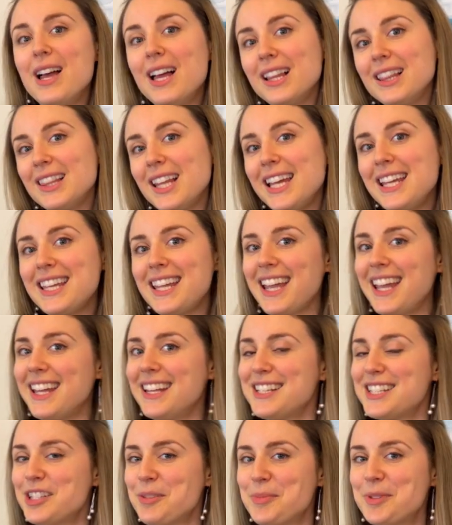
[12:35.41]
like
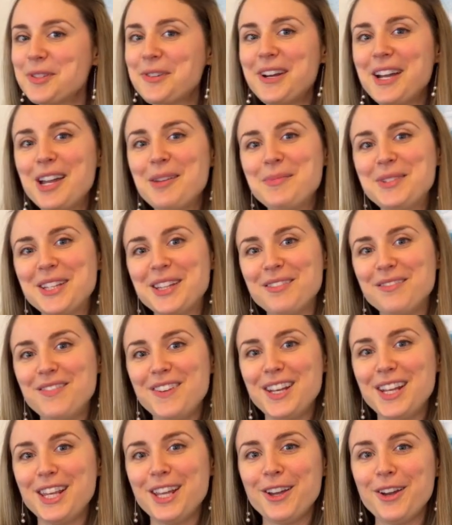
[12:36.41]
and subscribe to the
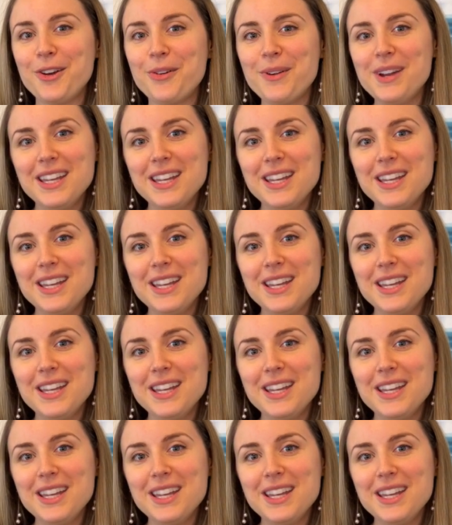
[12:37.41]
video,